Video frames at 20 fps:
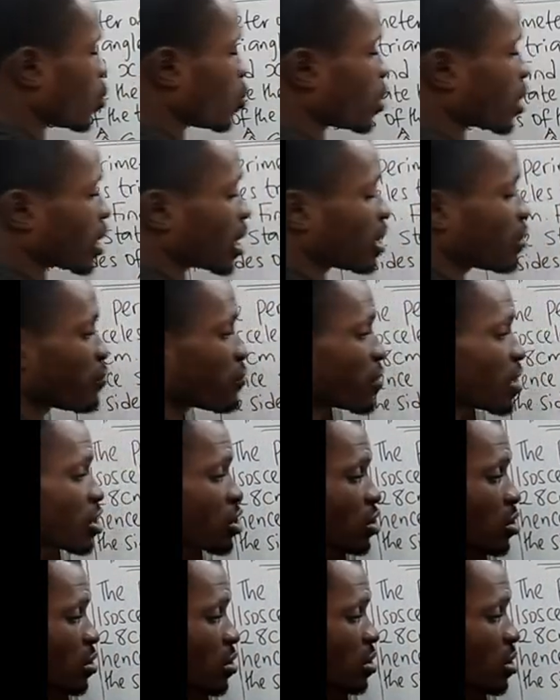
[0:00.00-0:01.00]
With clear
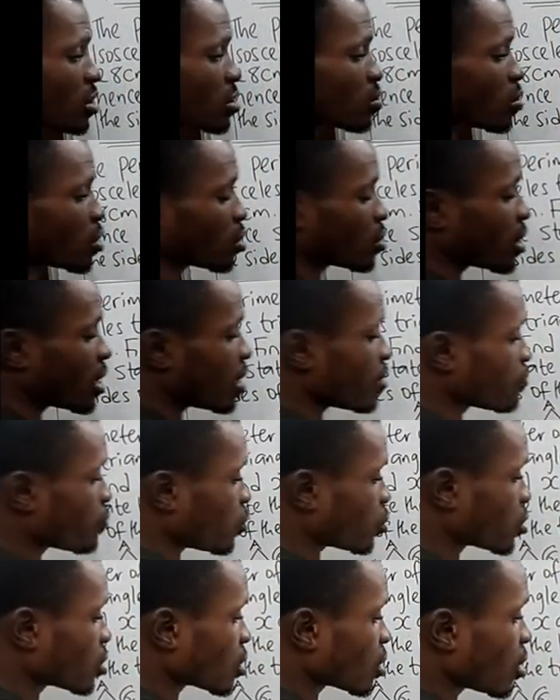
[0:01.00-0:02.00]
fractions, we're going to have
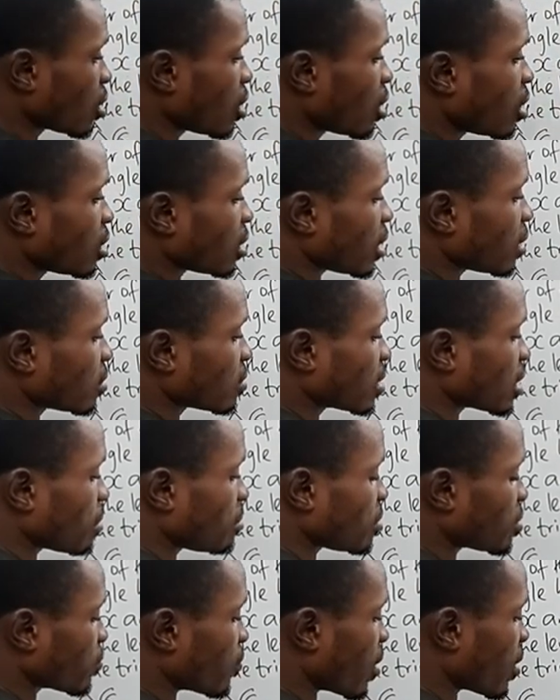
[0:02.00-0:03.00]
what?
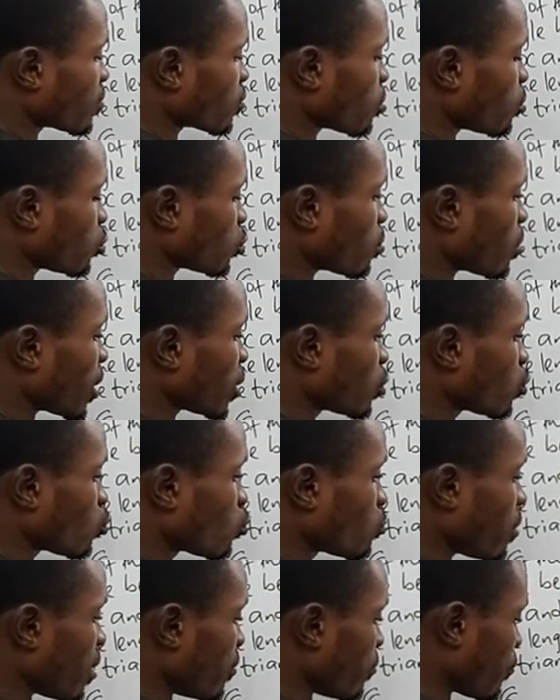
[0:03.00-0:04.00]
LCM is 5, so multiply
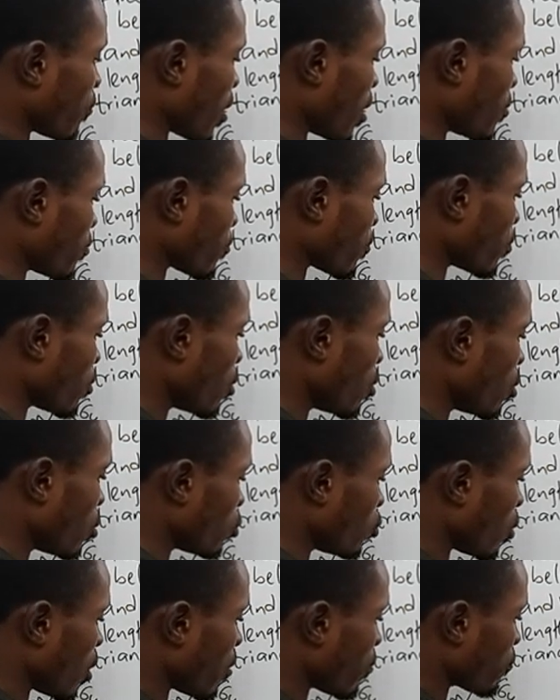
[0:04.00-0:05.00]
through by 5.
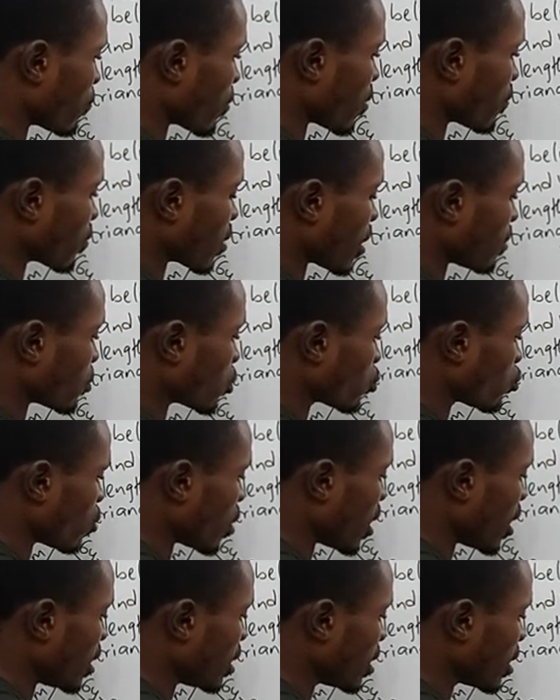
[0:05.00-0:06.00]
You have 5 times
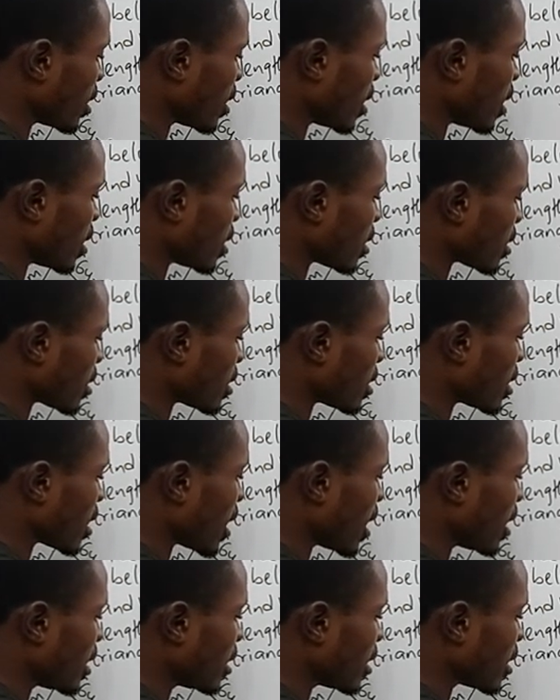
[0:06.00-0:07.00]
2n,
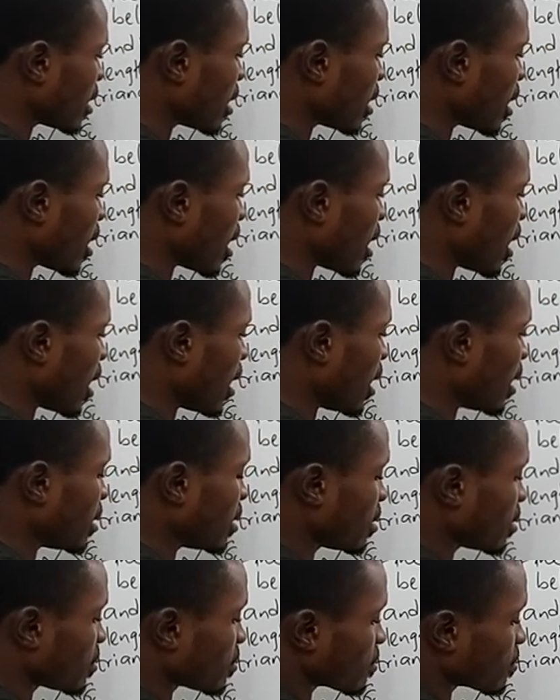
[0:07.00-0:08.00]

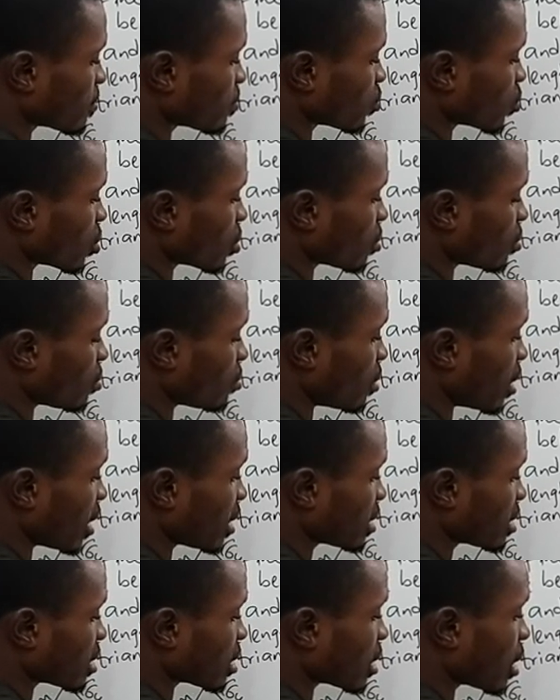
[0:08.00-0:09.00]
10n,
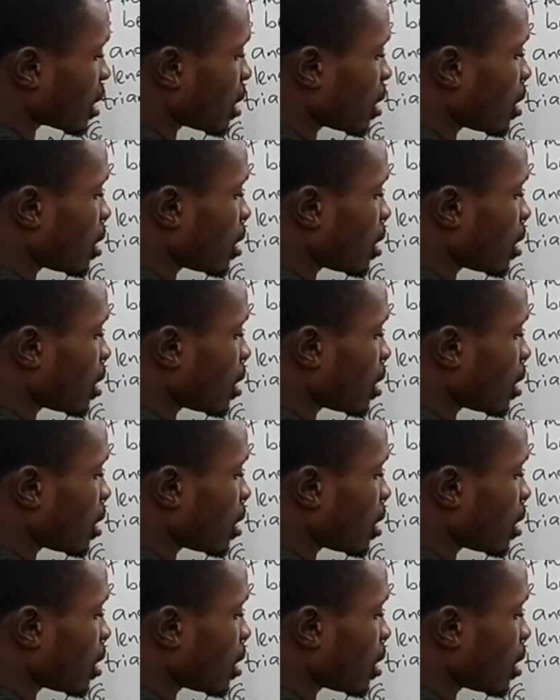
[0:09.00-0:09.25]
right?